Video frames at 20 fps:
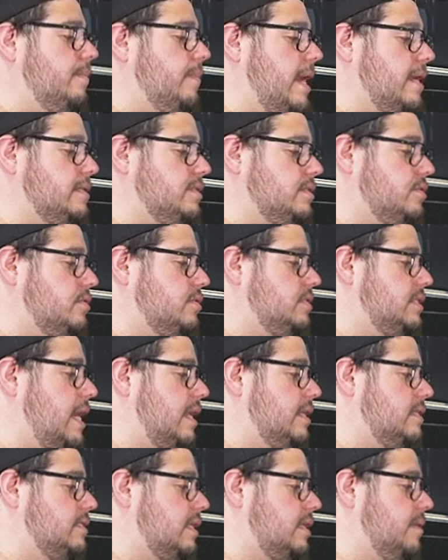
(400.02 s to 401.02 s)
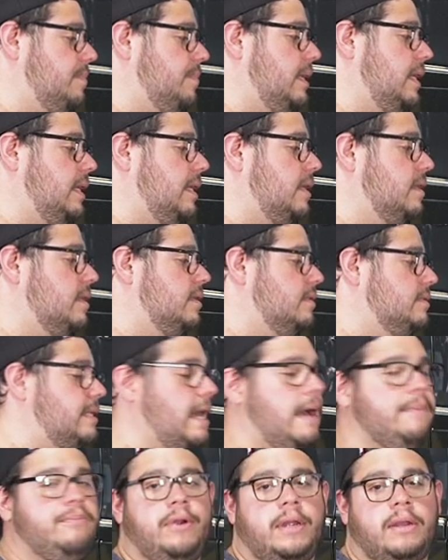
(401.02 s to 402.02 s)
Passenger side is going to be
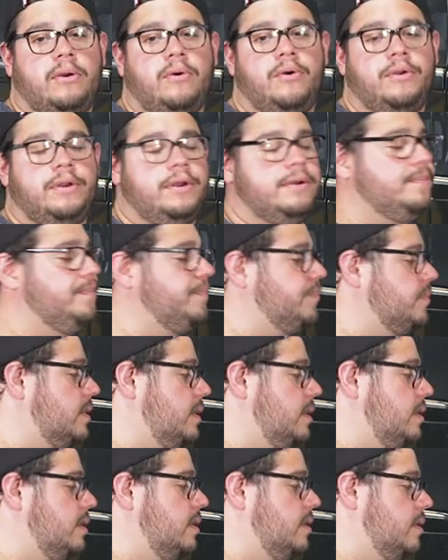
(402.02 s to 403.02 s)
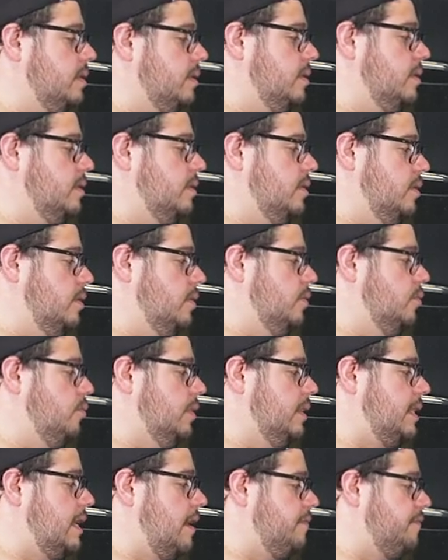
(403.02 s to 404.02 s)
top right corner.
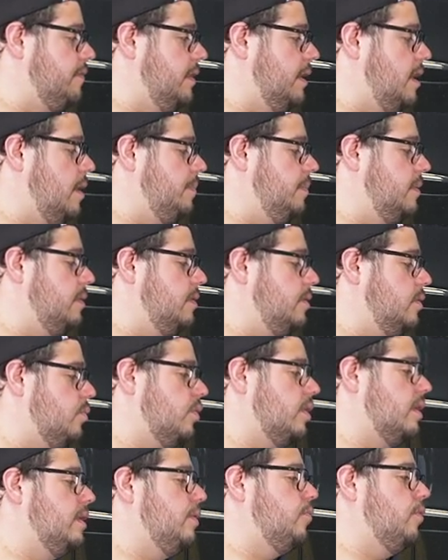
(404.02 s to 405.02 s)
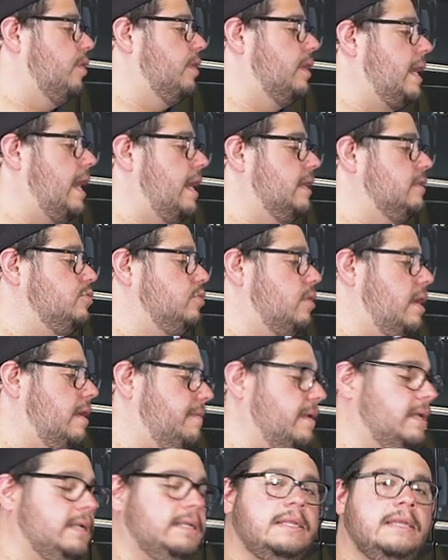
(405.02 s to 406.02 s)
With that freed up, we're going to work on
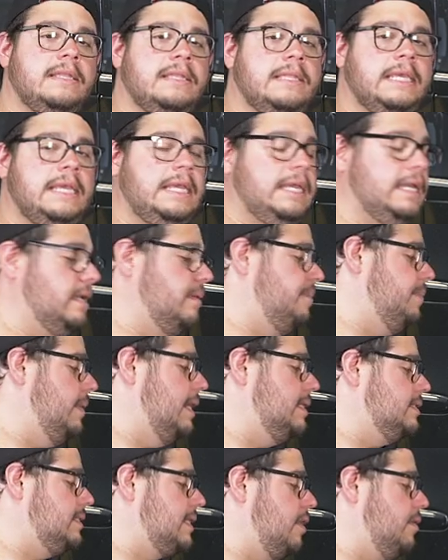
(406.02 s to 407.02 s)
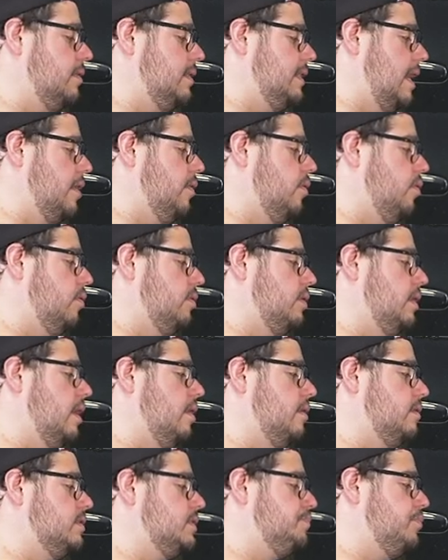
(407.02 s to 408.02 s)
driving the pins out that hold
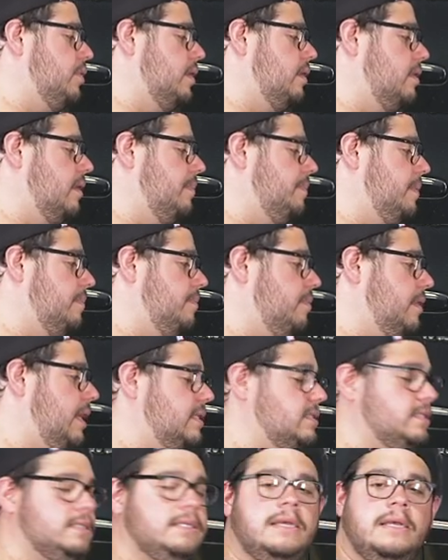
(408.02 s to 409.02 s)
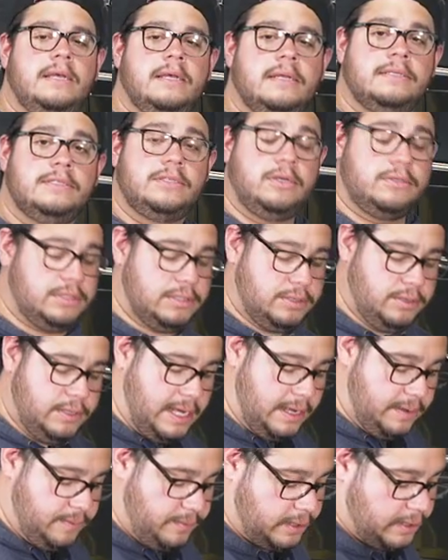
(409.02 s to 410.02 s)
our spring clip in place. So to do
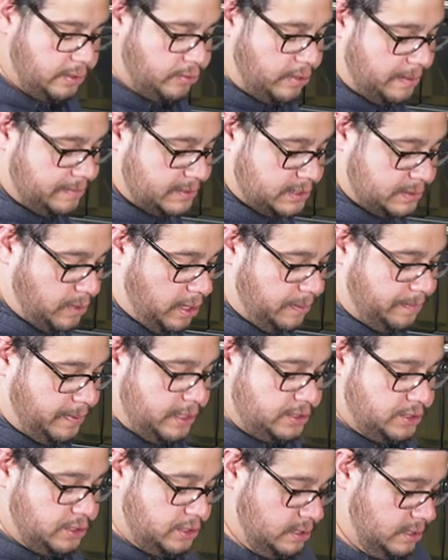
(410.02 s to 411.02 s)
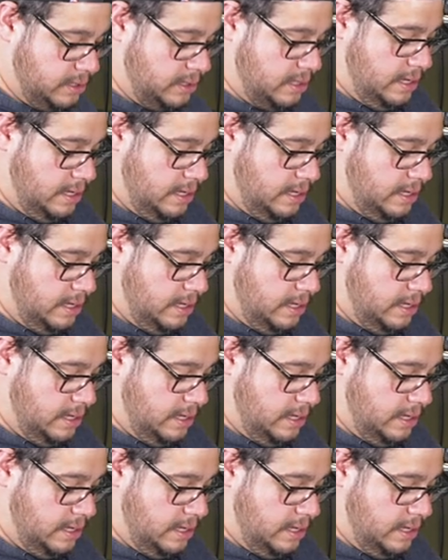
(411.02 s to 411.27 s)
that, we're going to grab a small punch.